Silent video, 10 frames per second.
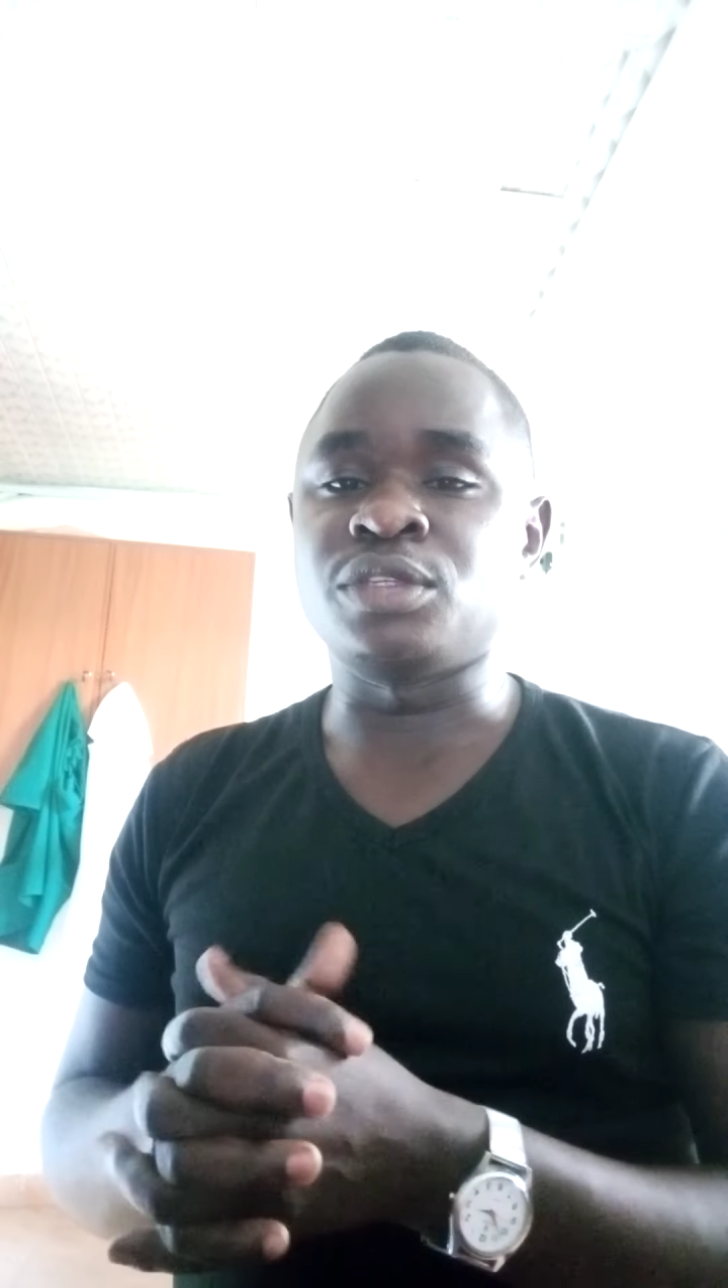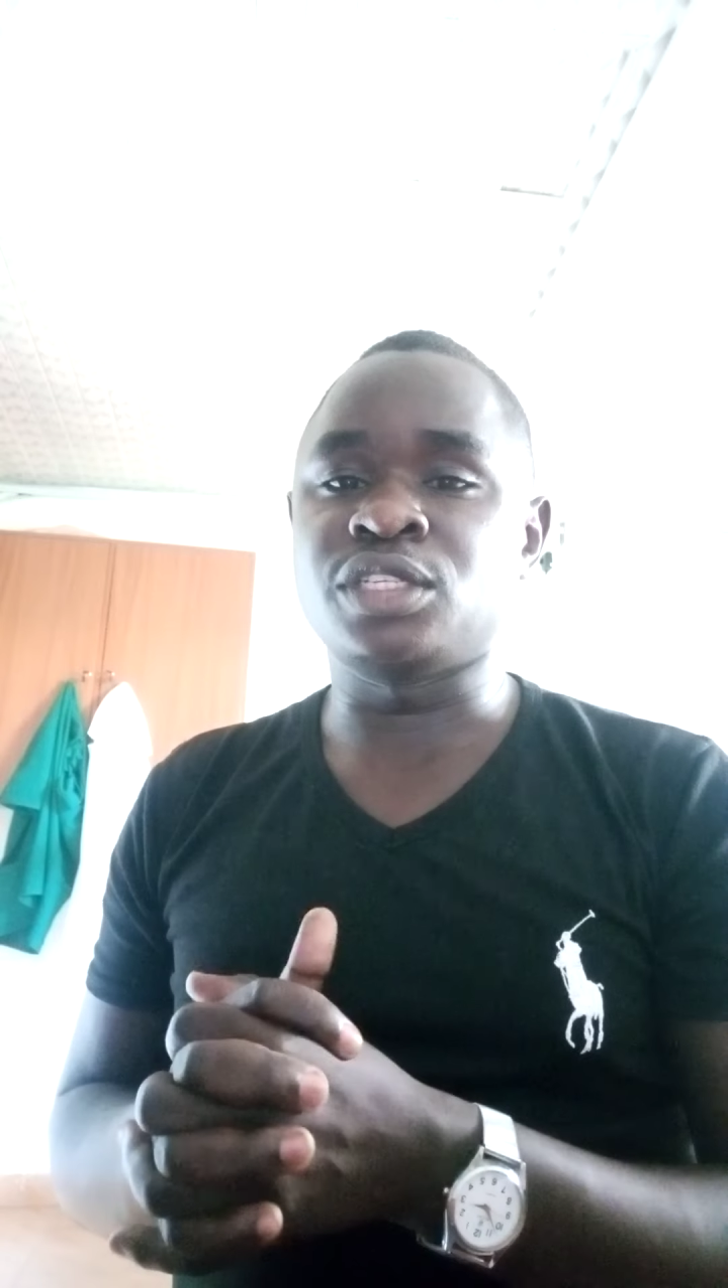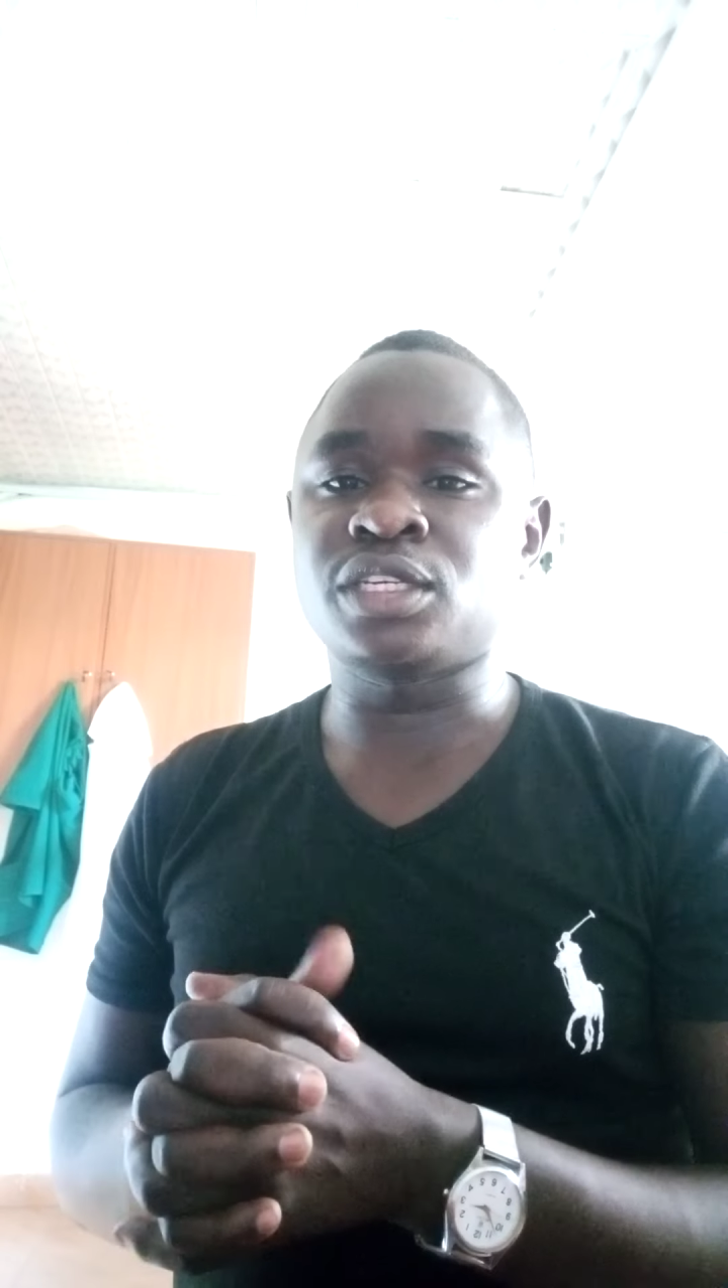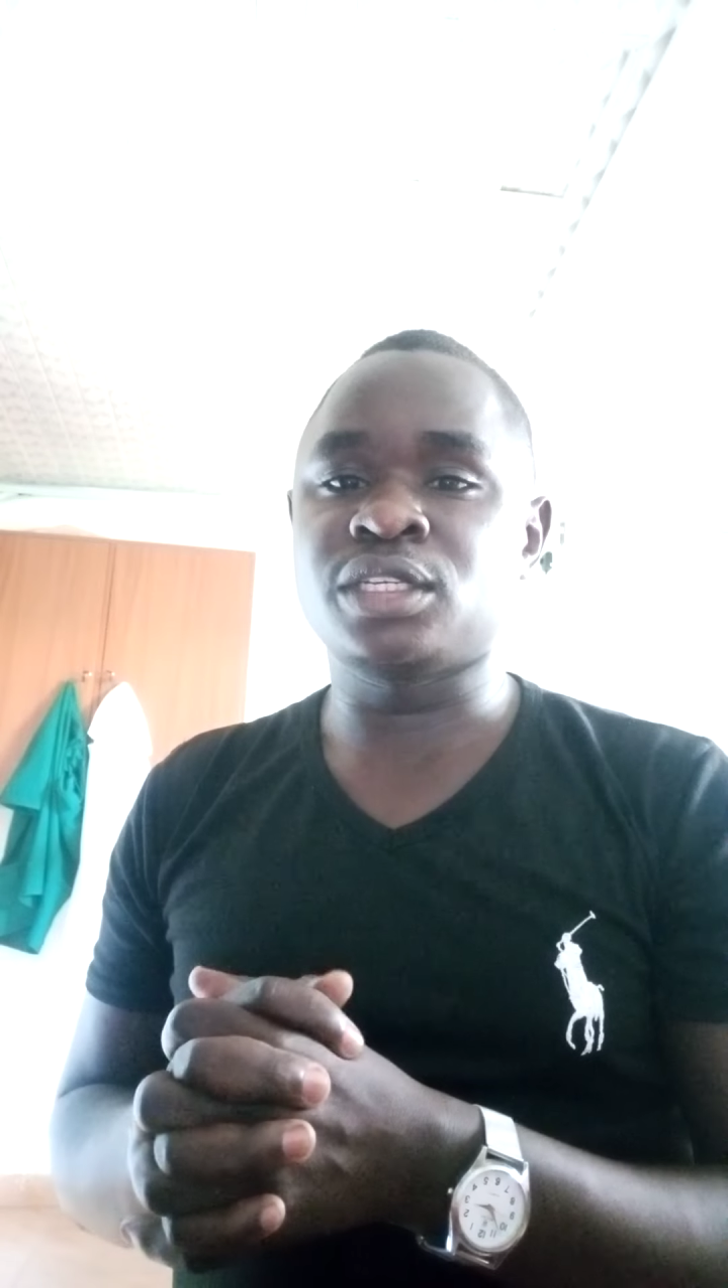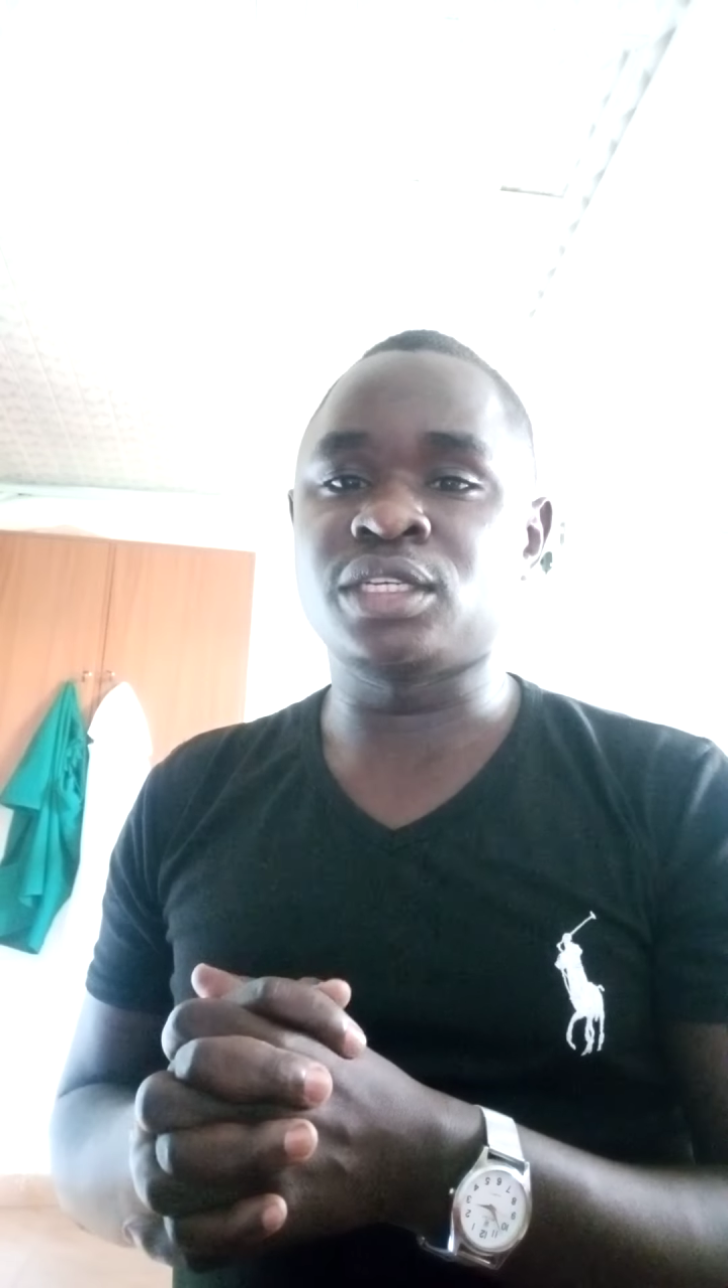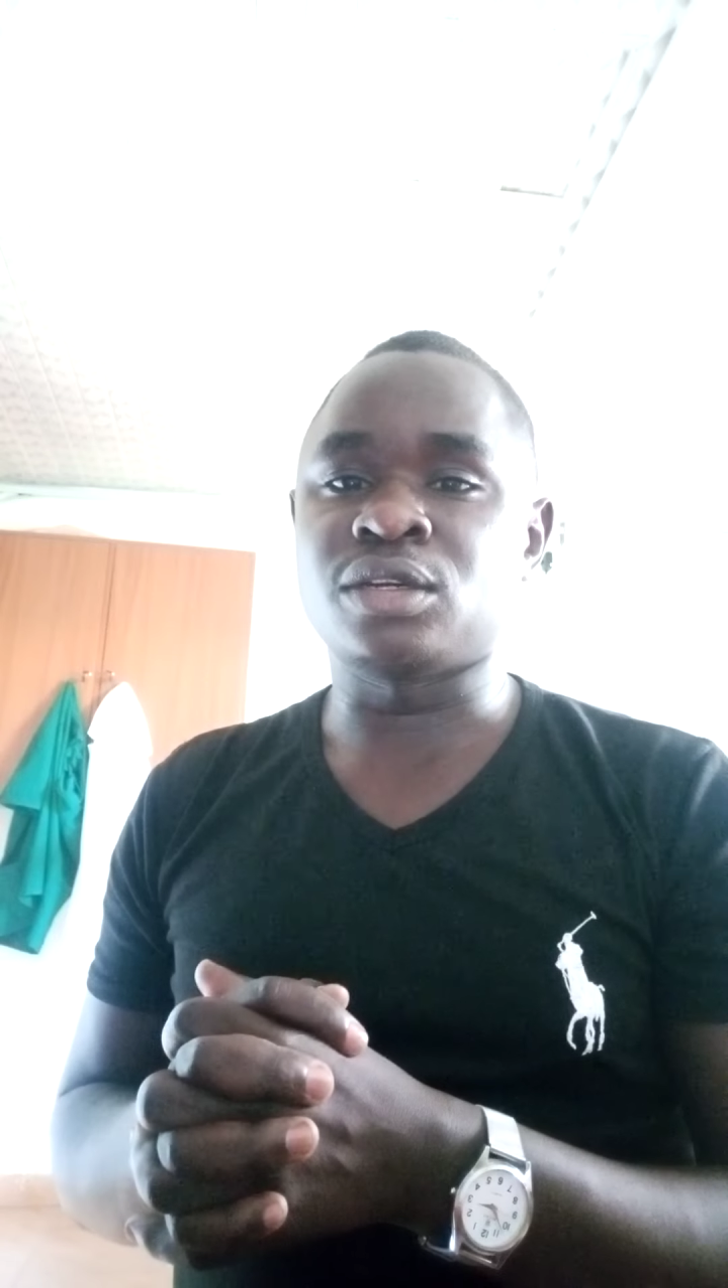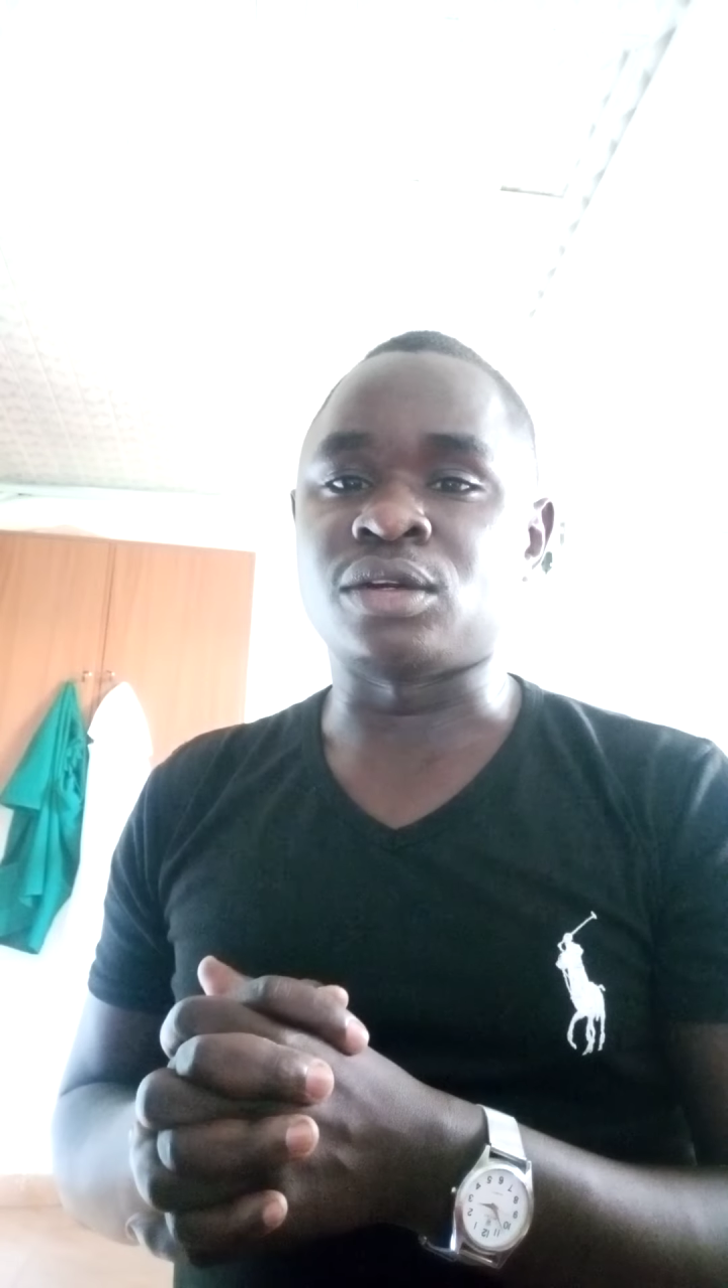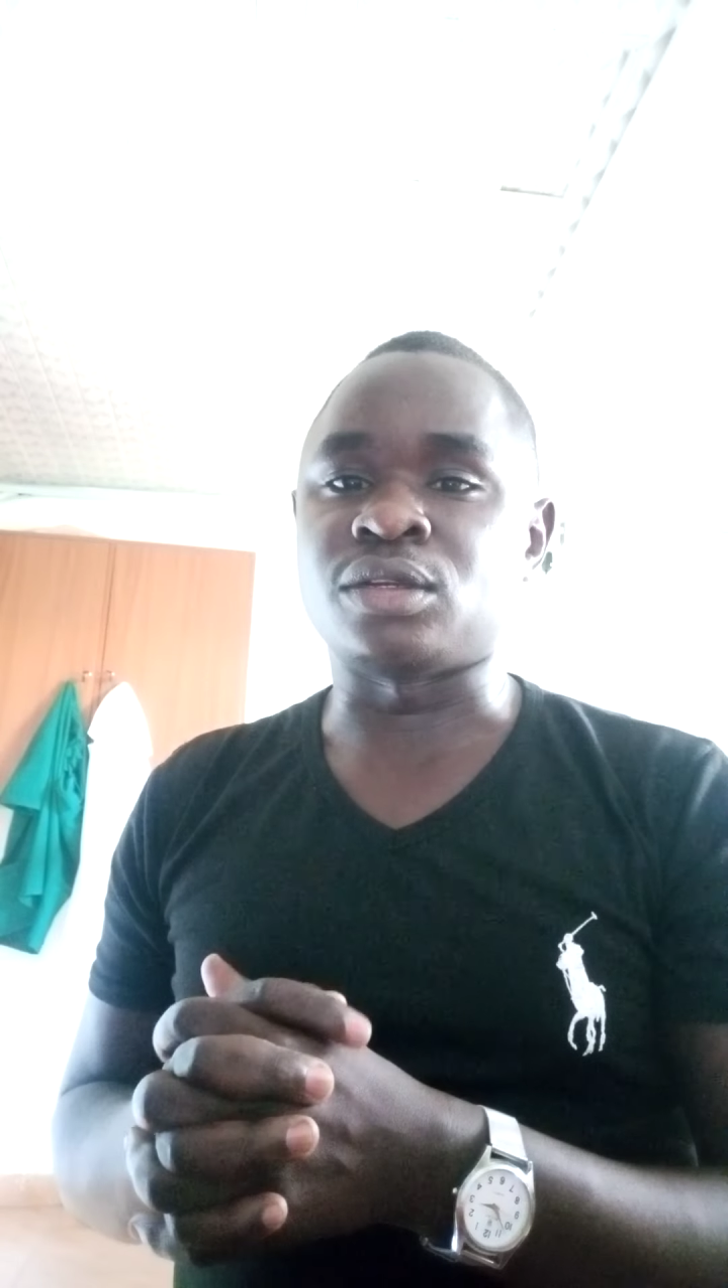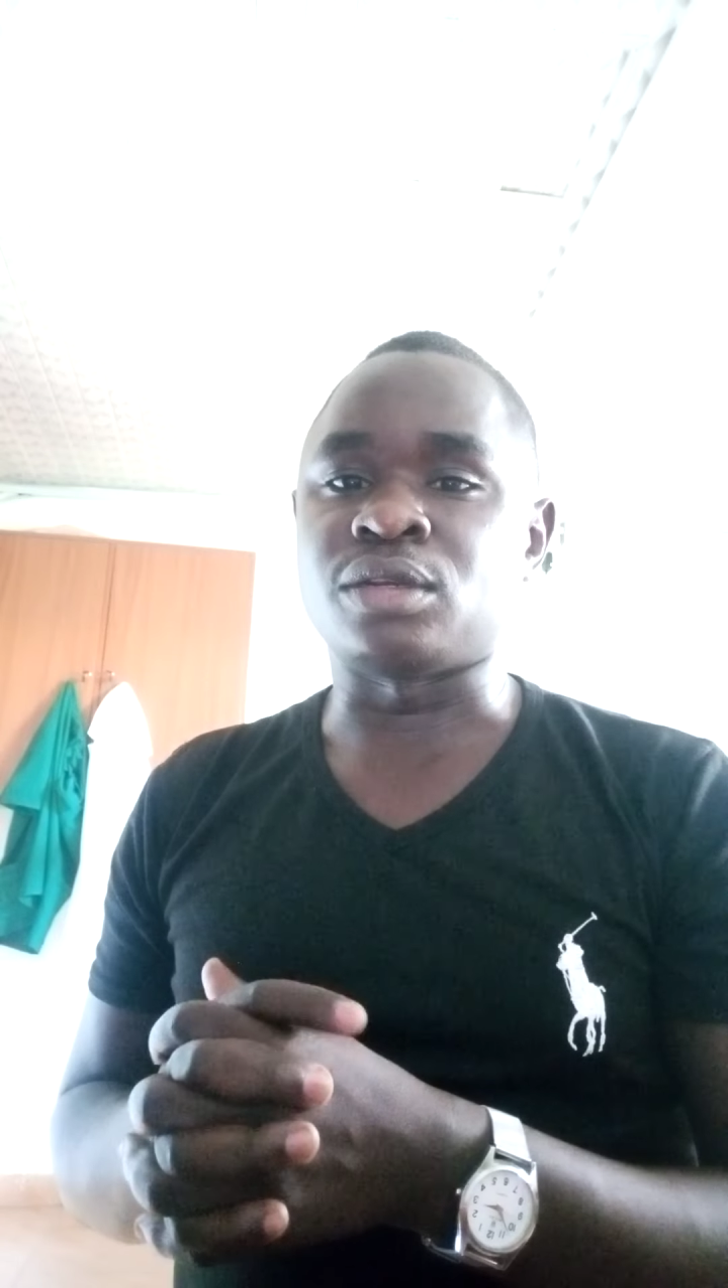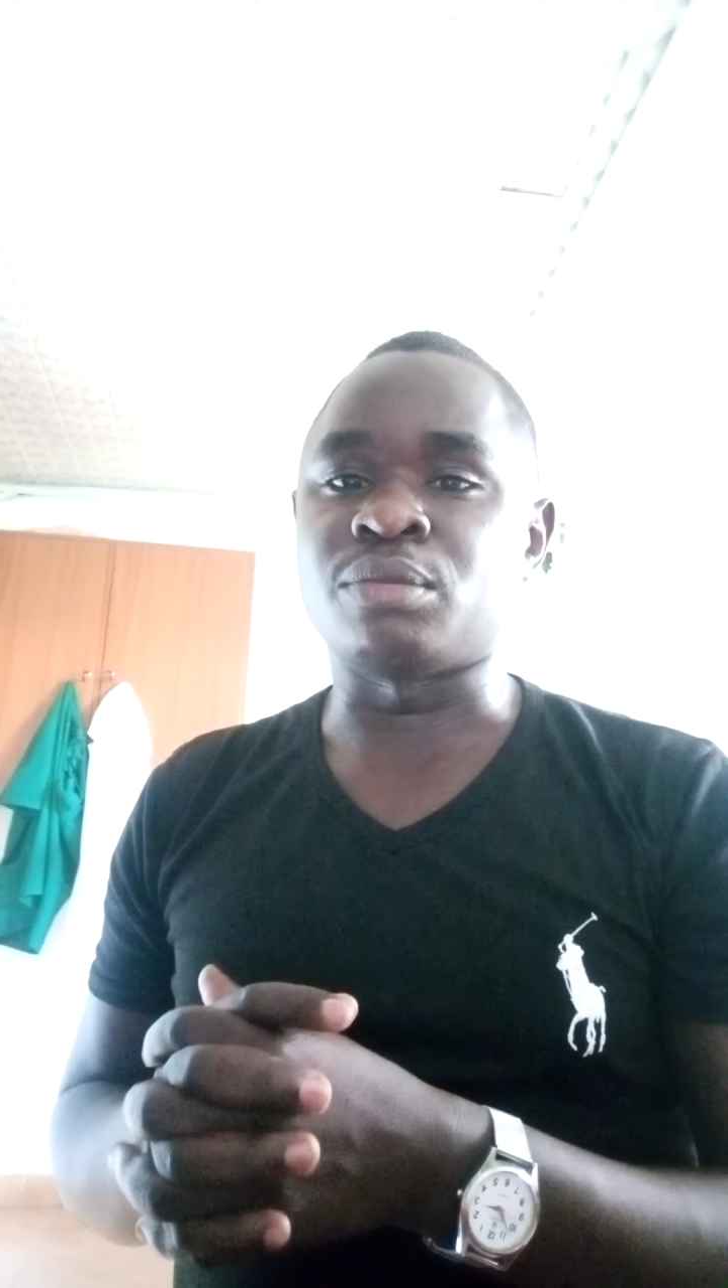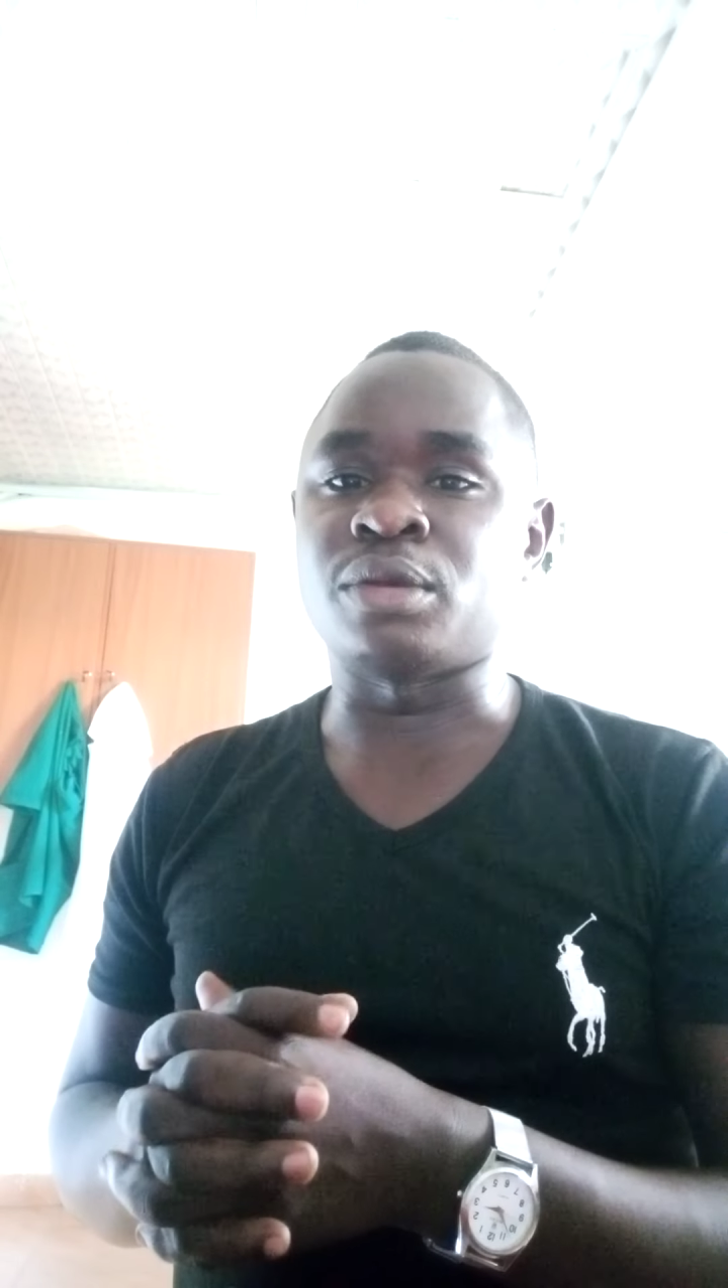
checking on